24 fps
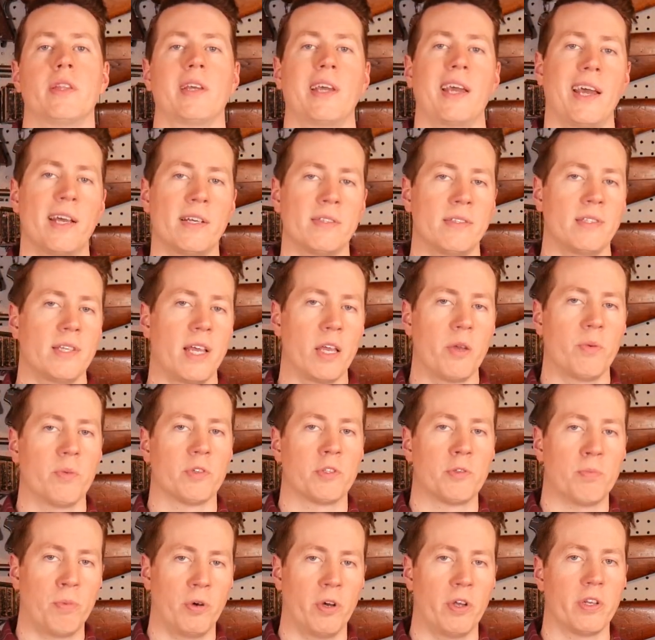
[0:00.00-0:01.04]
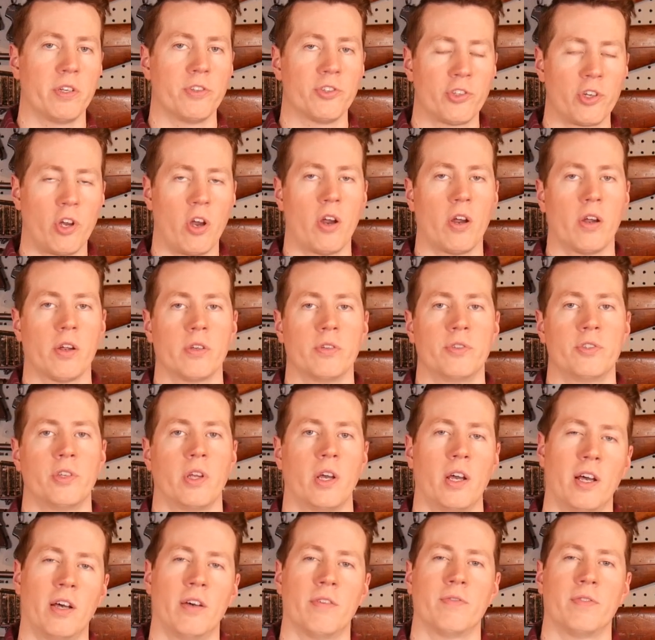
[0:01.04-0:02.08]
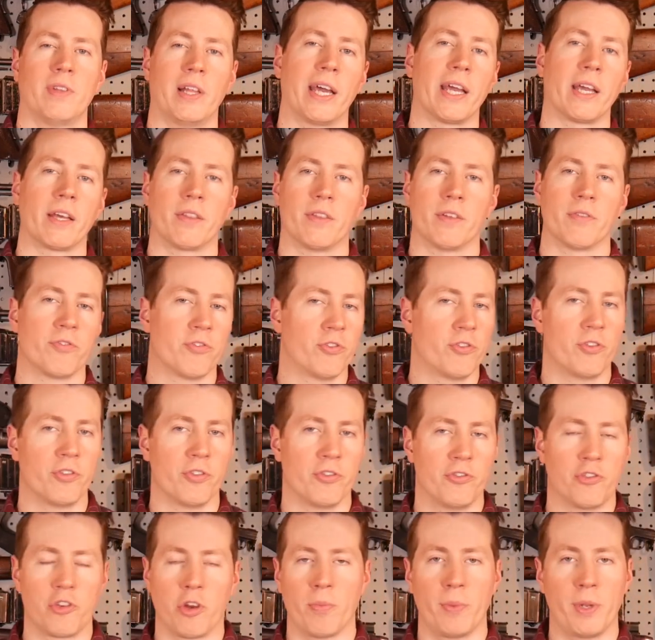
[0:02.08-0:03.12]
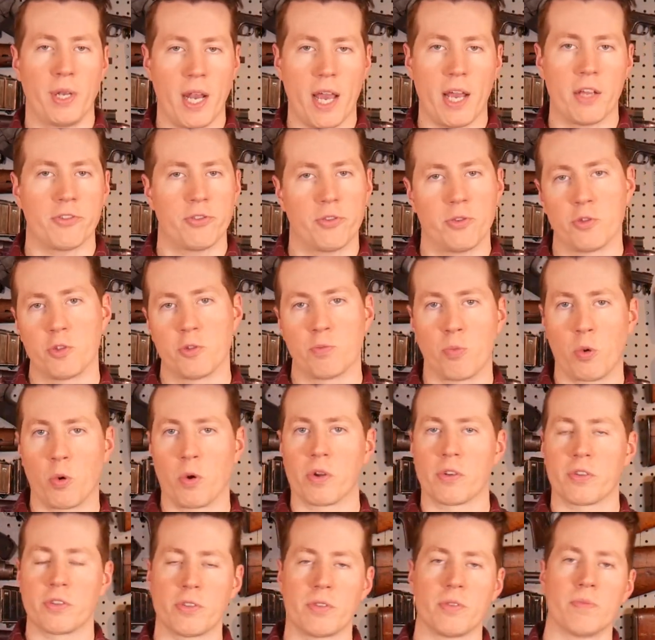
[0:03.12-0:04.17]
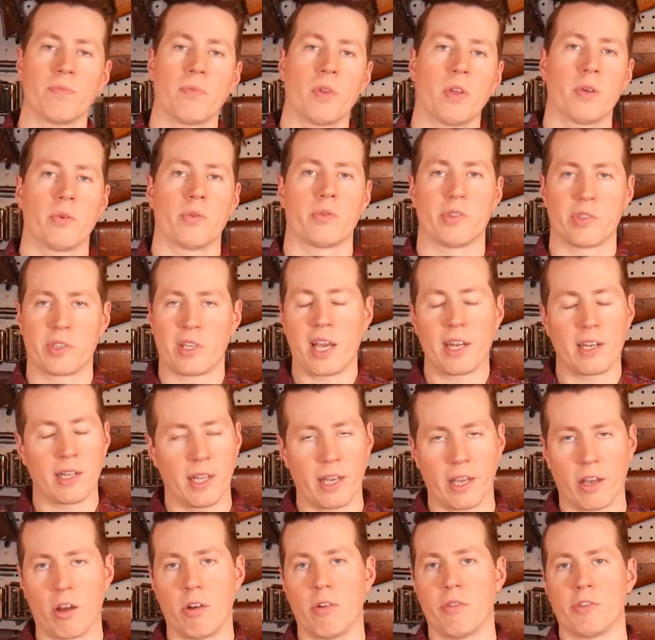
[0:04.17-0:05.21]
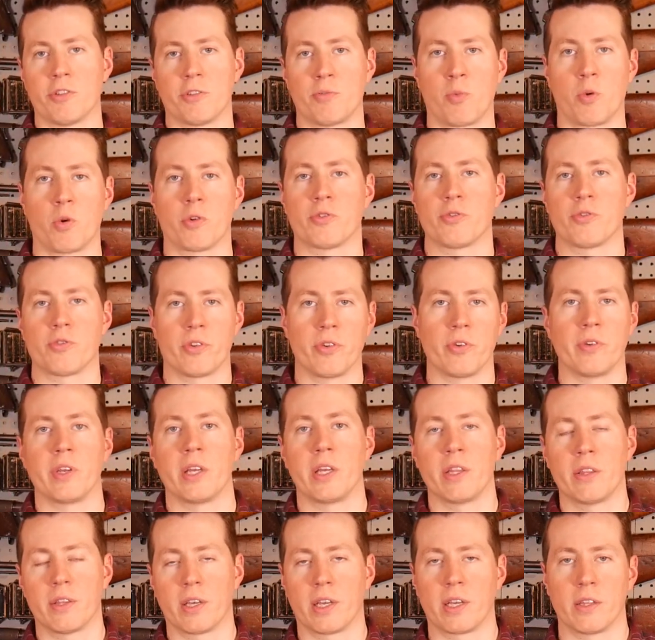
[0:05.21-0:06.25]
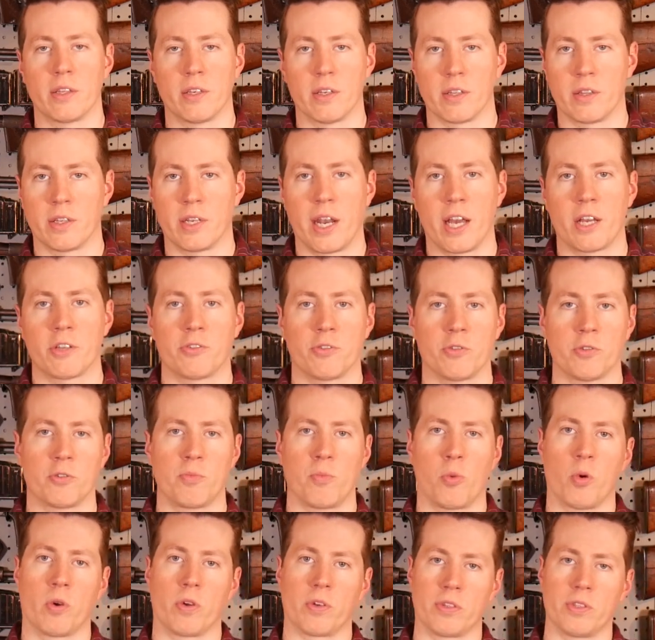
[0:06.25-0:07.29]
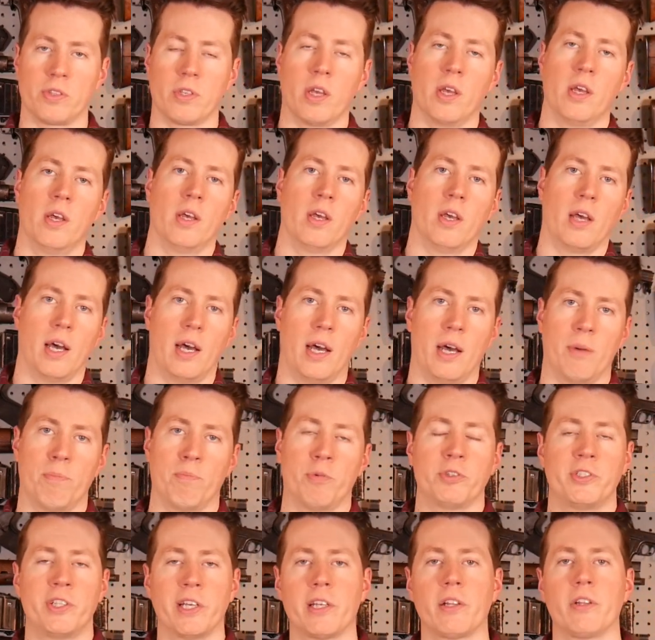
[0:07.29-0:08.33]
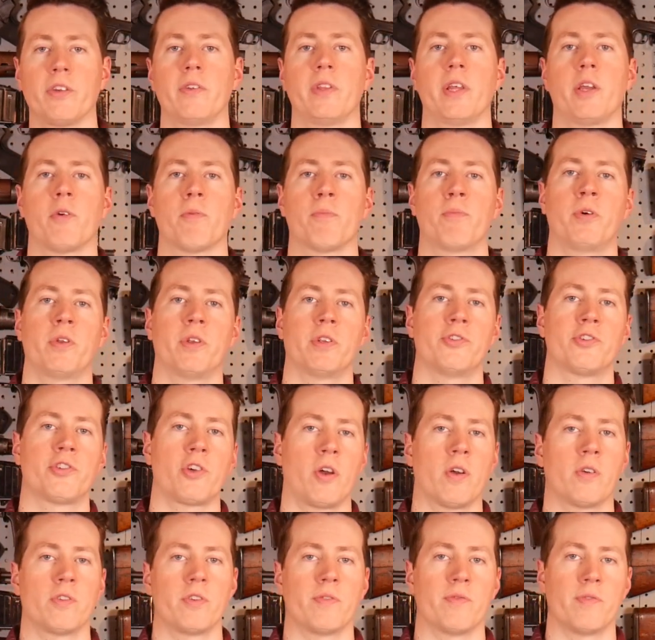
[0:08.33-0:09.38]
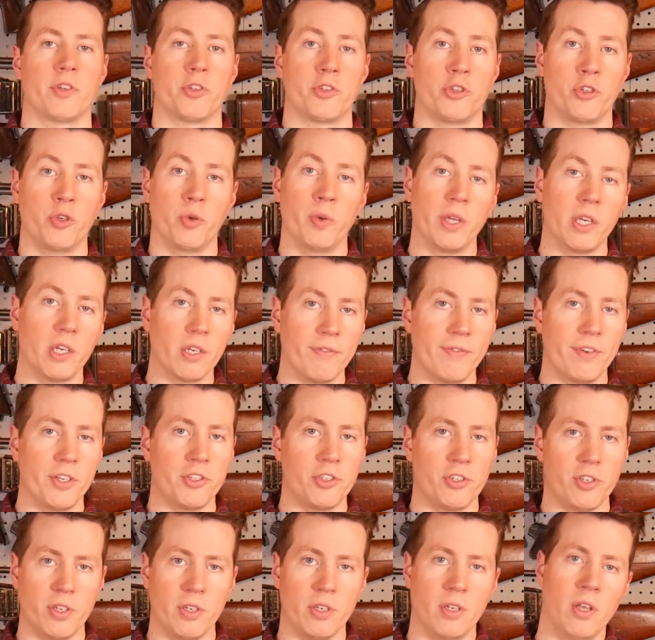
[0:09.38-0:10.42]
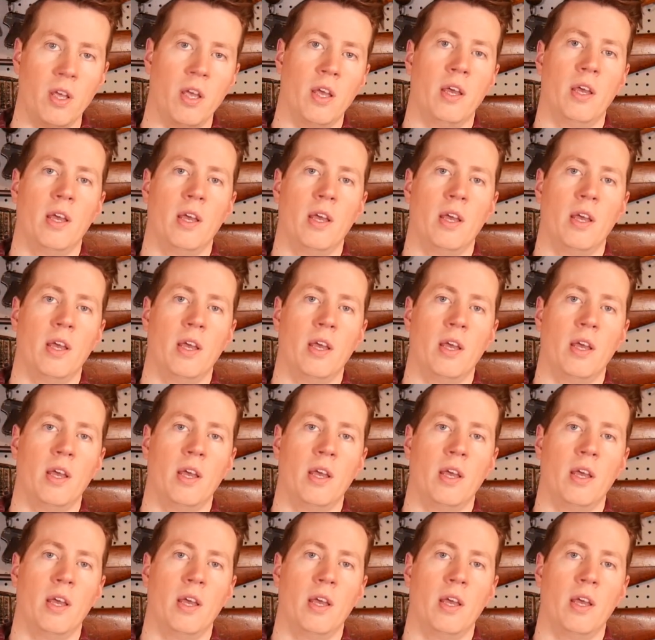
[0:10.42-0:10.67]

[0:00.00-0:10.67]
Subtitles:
the SA was put in charge of like the German national sports, which was kind of like all the sports was underneath like the national sports. Particularly, they were put in charge of the shooting division.